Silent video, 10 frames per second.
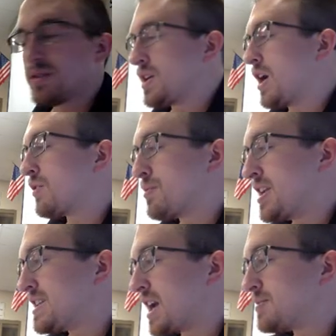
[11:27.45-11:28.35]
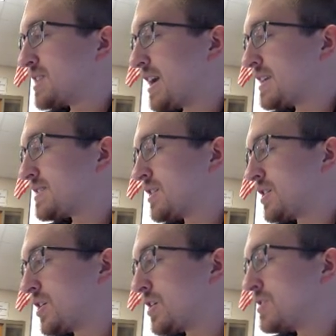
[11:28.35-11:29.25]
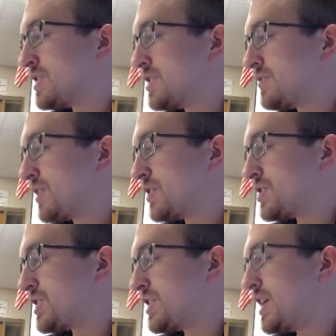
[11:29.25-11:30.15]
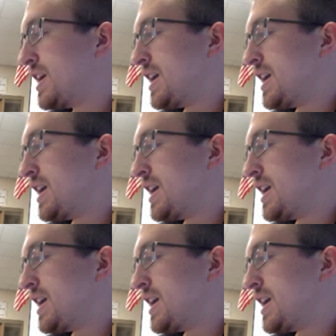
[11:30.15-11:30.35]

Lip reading: however many times x occurs in your function,